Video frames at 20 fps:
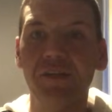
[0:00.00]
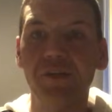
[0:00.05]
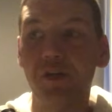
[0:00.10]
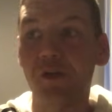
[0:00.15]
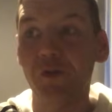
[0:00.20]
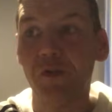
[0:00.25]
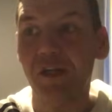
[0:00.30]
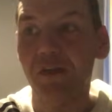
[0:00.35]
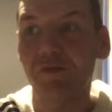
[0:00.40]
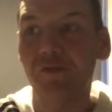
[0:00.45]
They're
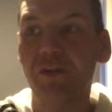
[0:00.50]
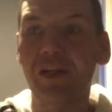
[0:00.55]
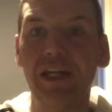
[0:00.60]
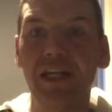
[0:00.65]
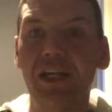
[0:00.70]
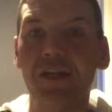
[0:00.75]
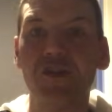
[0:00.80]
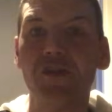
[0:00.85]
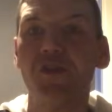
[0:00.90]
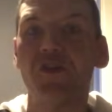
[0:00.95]
looking for
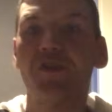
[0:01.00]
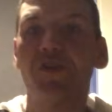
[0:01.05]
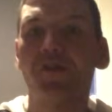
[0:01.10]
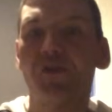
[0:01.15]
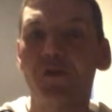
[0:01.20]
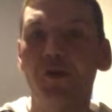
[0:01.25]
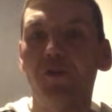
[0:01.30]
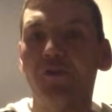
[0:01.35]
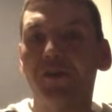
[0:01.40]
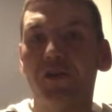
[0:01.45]
any excuse
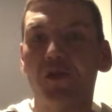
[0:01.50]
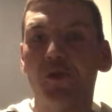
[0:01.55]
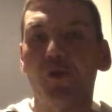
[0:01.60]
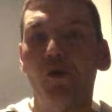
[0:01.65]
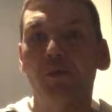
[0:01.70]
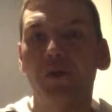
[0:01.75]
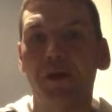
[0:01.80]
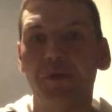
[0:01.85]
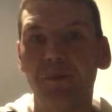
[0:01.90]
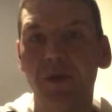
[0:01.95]
at all to
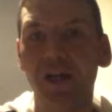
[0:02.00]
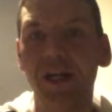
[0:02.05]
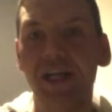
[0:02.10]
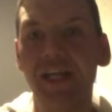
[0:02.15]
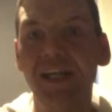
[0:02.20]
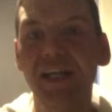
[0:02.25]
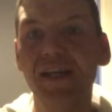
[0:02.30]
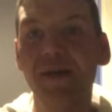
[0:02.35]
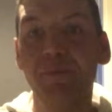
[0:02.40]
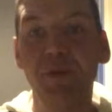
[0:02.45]
stop your money.